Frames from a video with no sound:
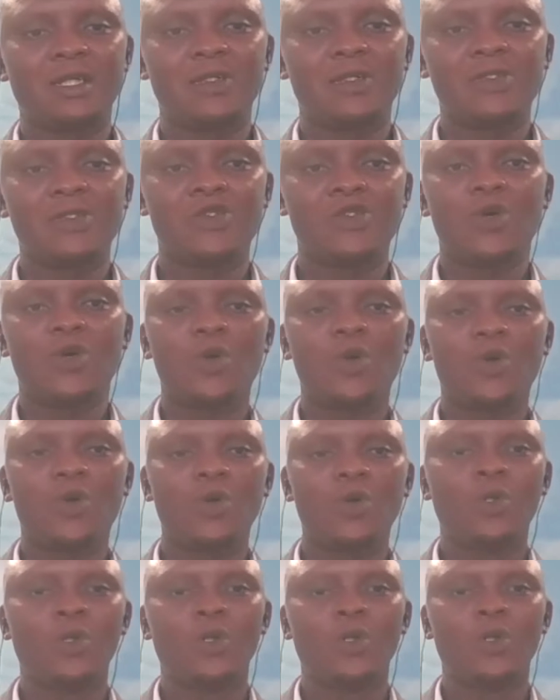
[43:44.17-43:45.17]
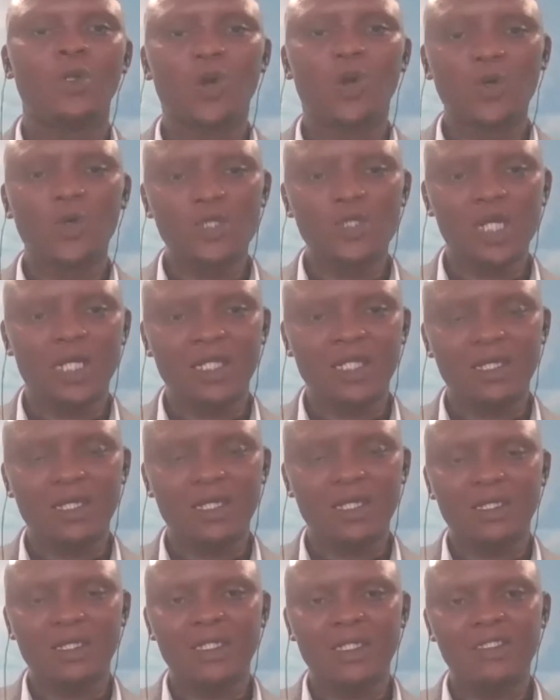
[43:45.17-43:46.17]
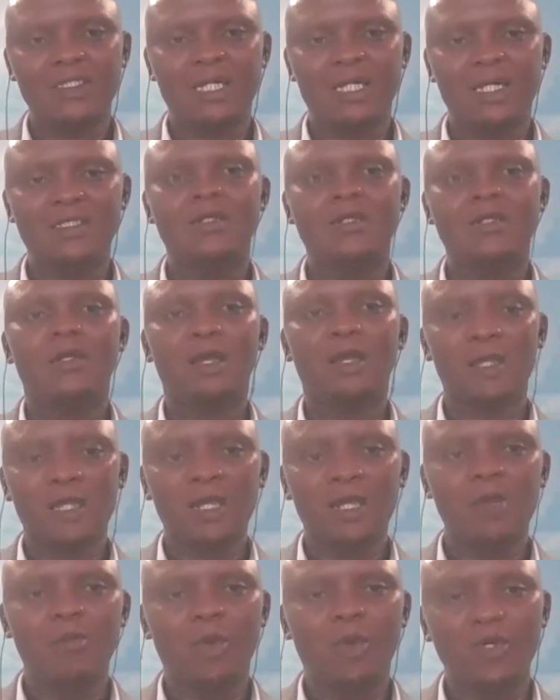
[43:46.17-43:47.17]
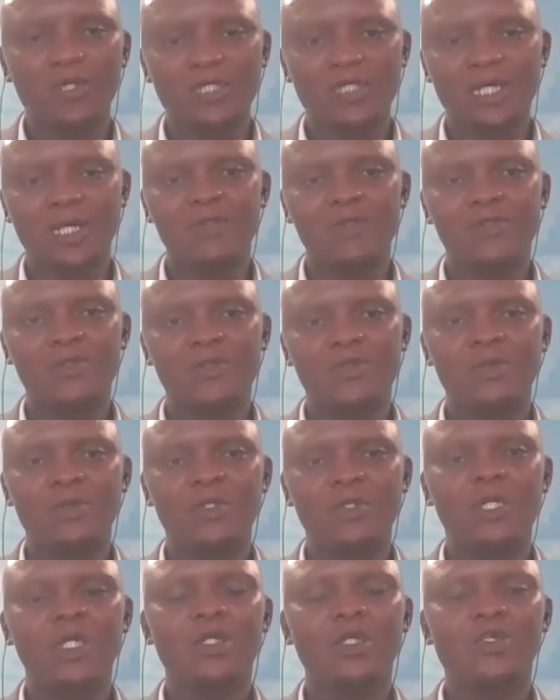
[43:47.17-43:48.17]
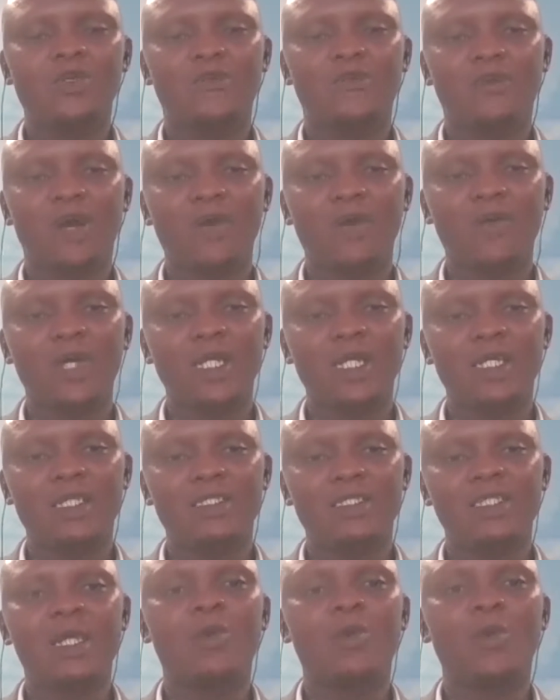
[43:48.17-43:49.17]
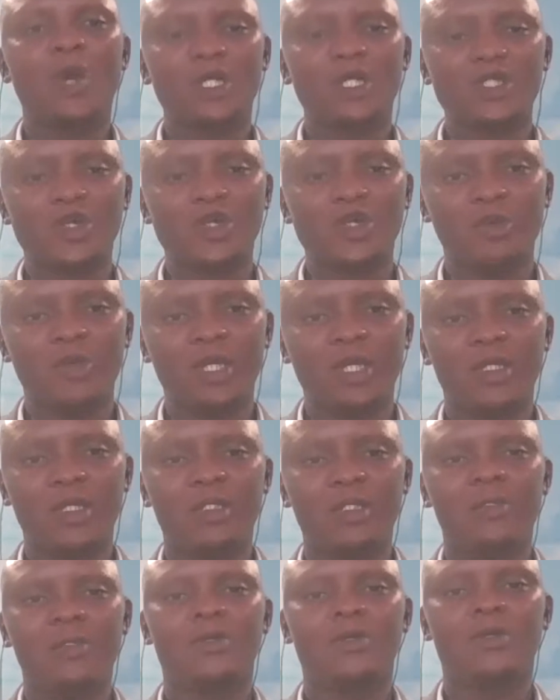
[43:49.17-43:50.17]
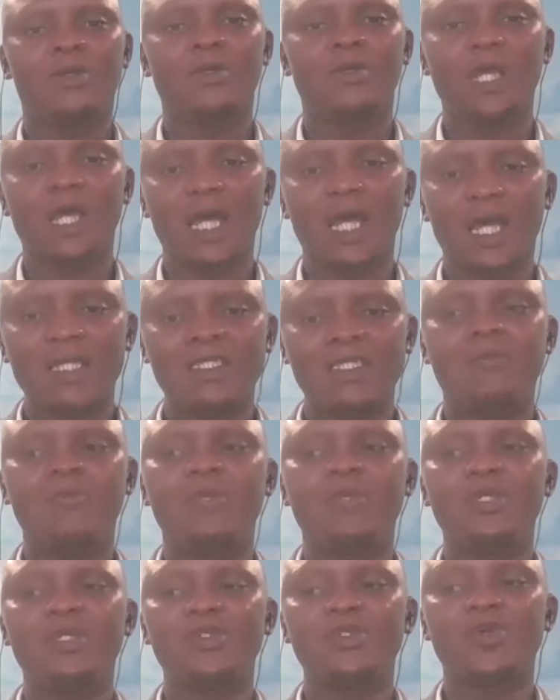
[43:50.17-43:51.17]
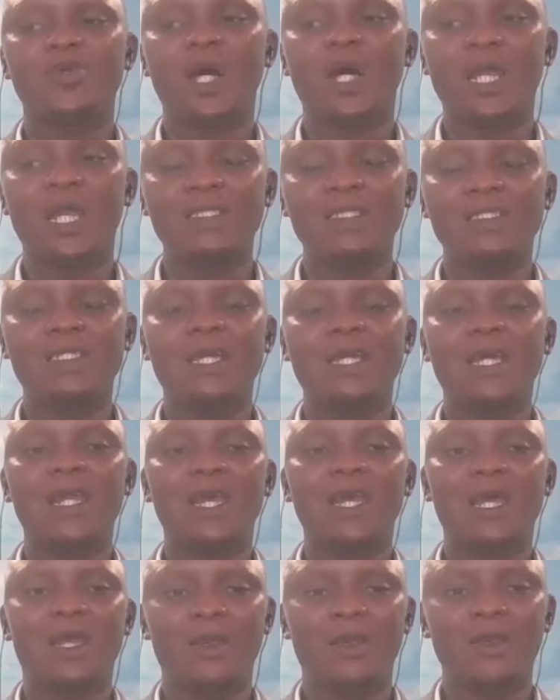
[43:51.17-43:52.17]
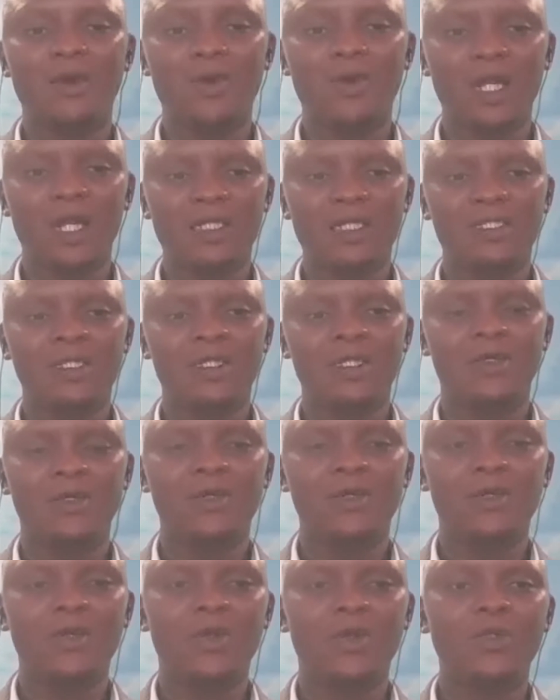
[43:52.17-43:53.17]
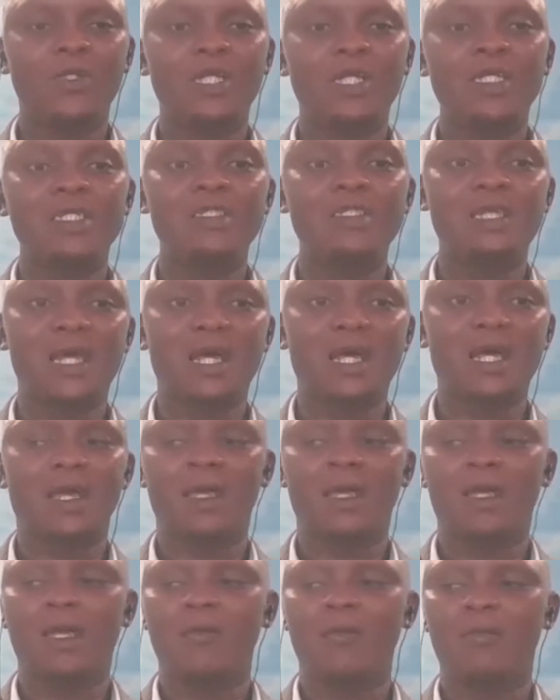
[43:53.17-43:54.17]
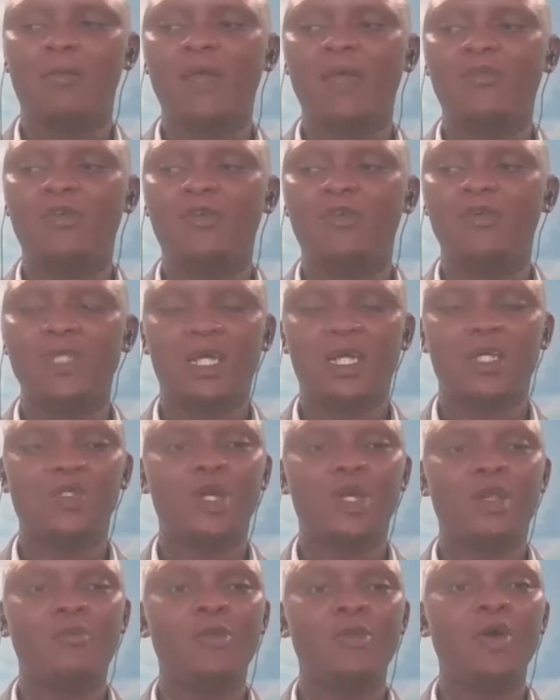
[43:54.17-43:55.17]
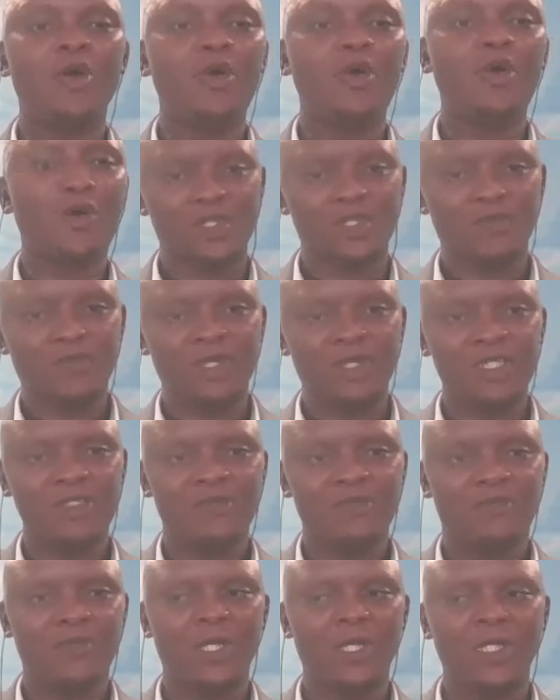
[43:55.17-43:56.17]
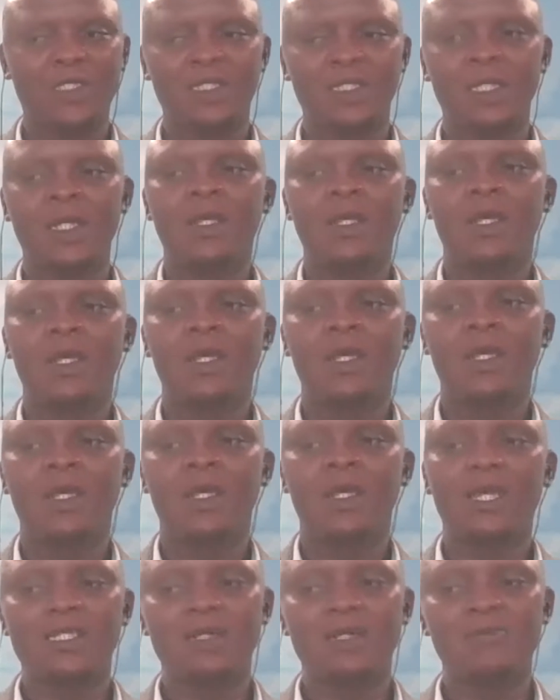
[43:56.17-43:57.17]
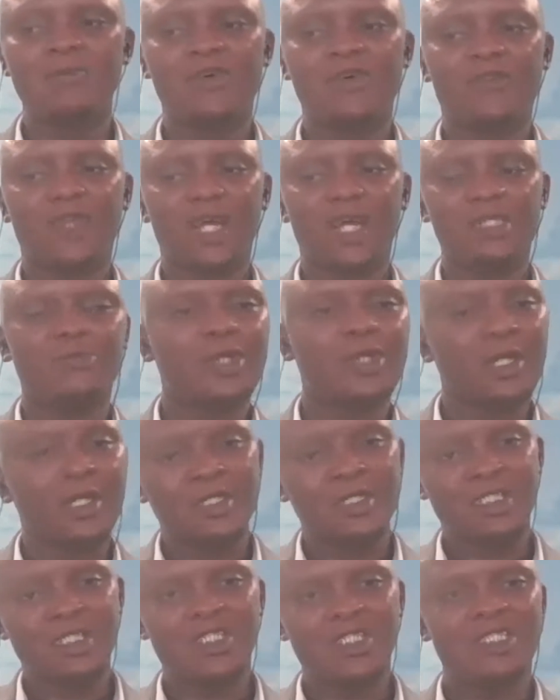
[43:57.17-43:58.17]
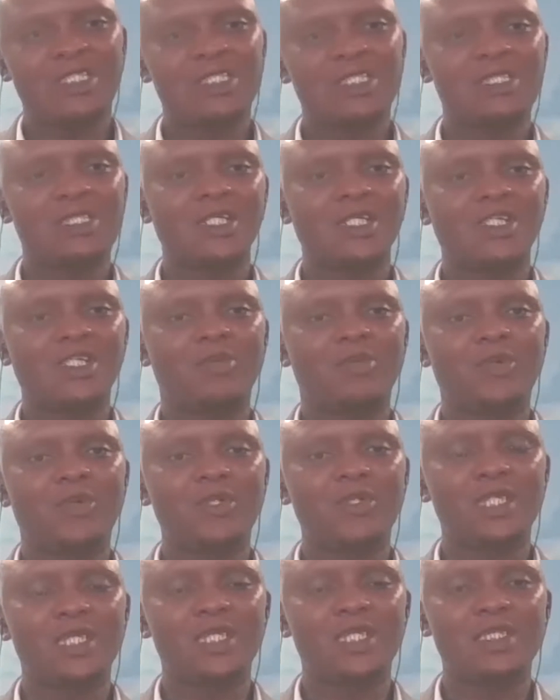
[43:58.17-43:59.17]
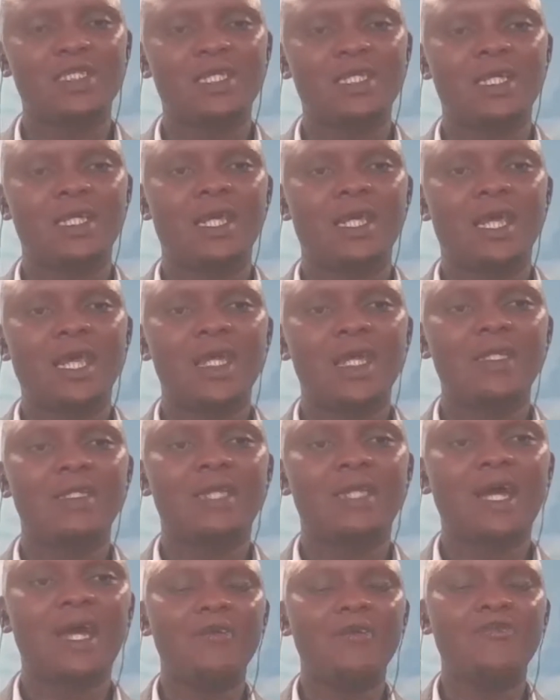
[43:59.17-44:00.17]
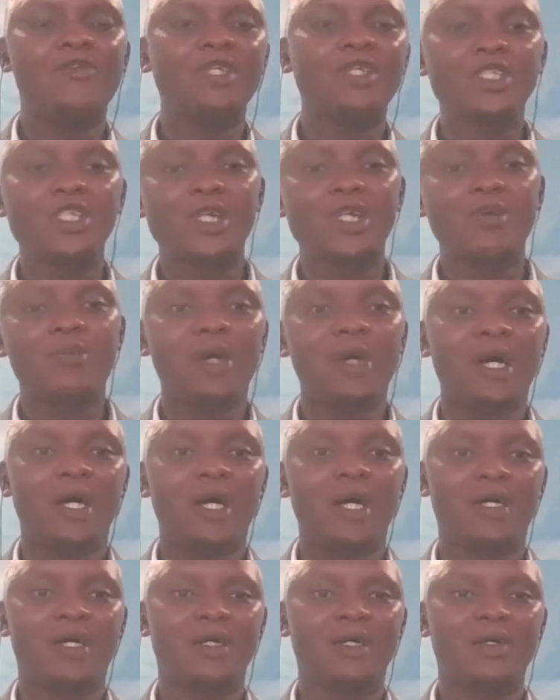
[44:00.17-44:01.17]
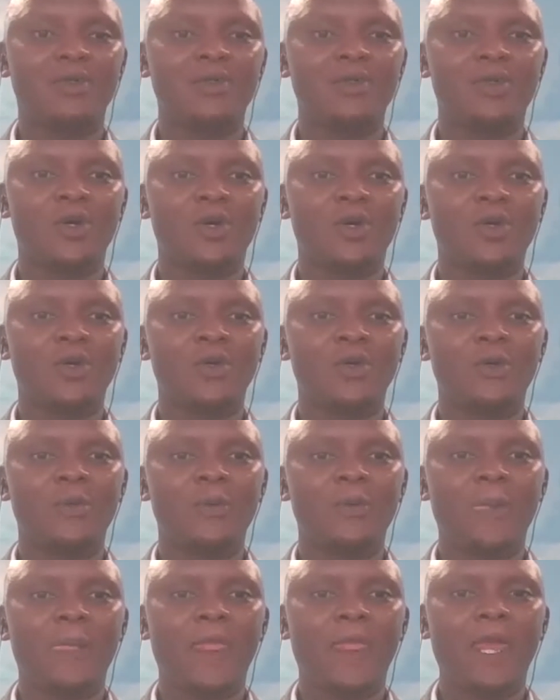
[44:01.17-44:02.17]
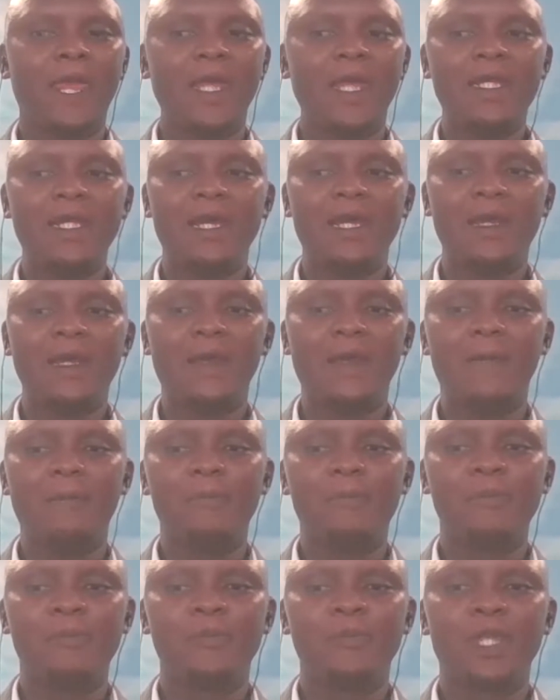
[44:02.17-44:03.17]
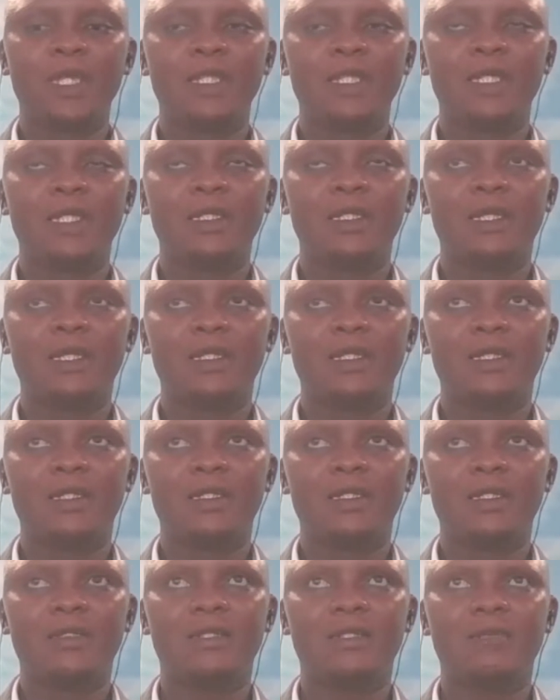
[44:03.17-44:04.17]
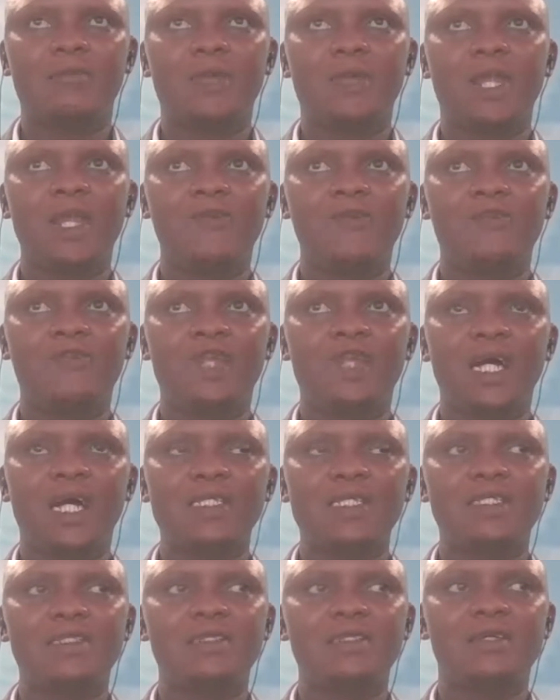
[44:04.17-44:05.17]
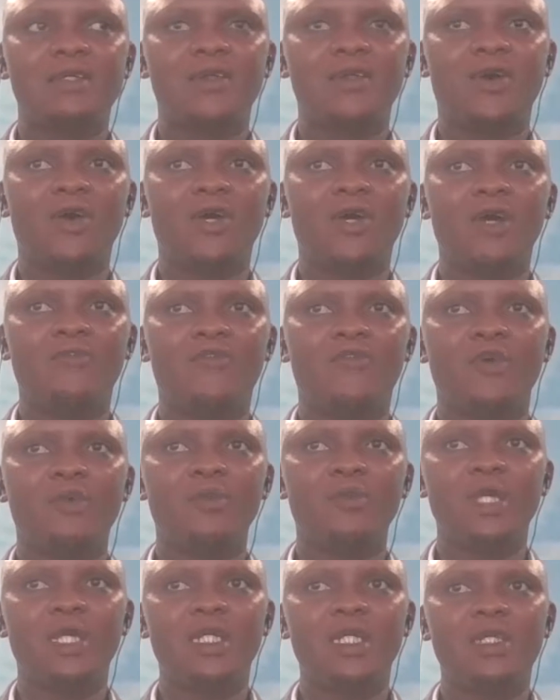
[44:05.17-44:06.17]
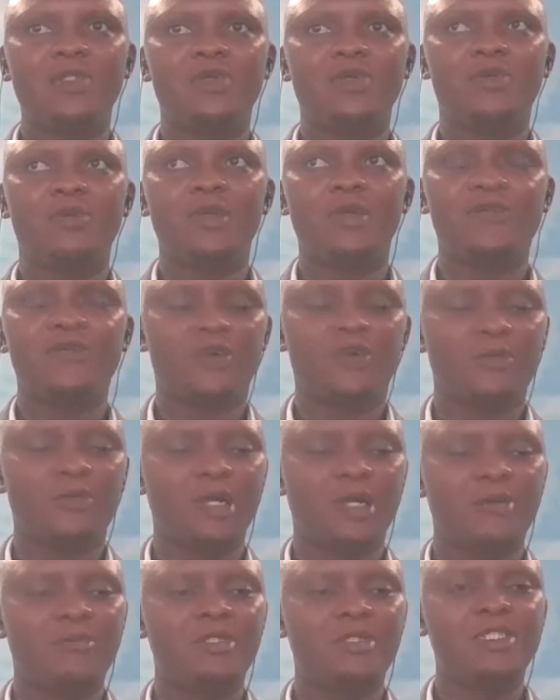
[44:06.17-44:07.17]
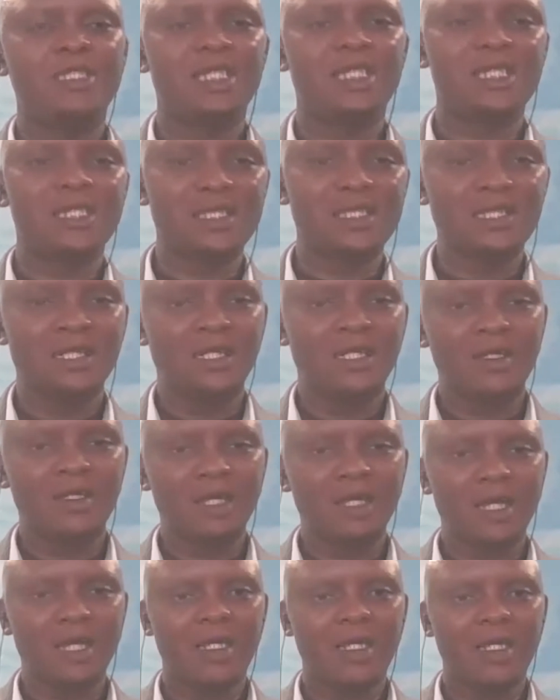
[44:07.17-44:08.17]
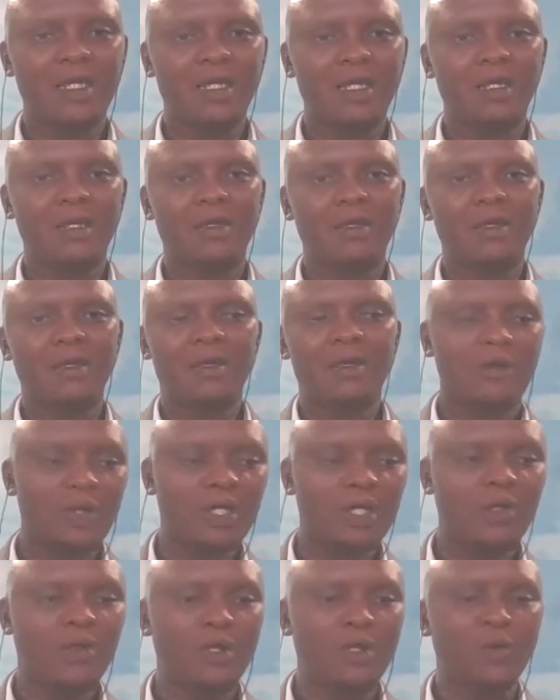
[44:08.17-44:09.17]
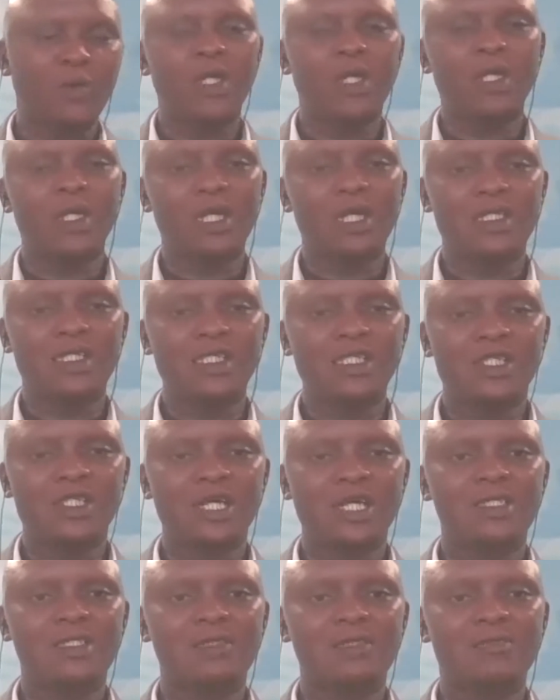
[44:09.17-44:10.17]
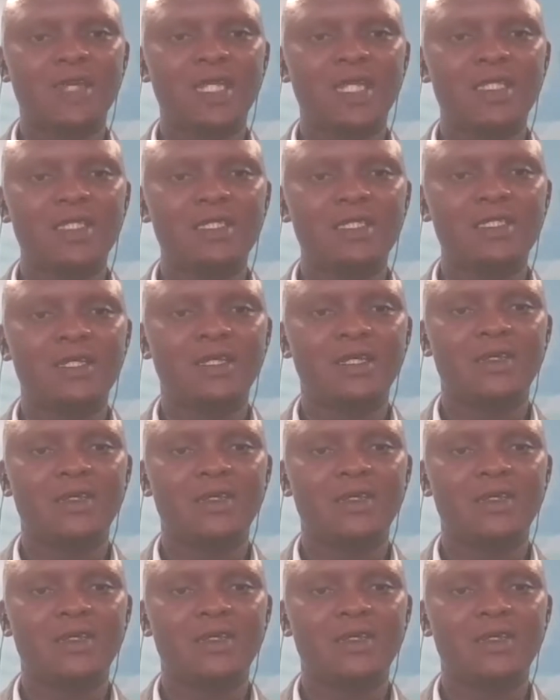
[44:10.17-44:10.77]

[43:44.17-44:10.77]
So those are the things that it boils down to, the issue of awareness and workshopping, SMEs to understand and know that, these platforms are actually more cost-effective ways in terms of that digitization process. And even cheaper, and the belief that in order for me to pivot my business in a digital space,